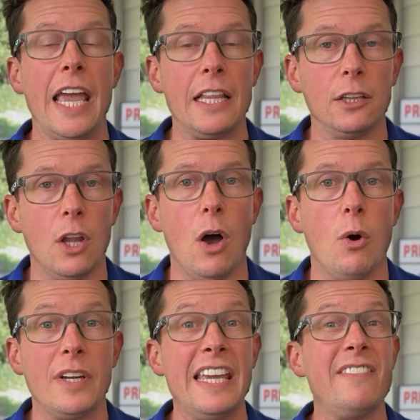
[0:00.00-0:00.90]
a
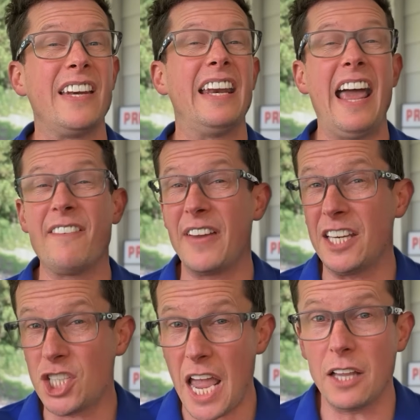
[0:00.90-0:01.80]
loan, even an
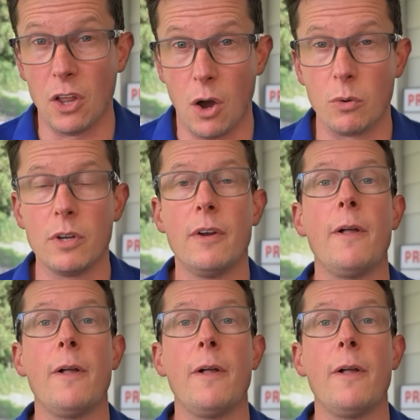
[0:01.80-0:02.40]
FHA loan,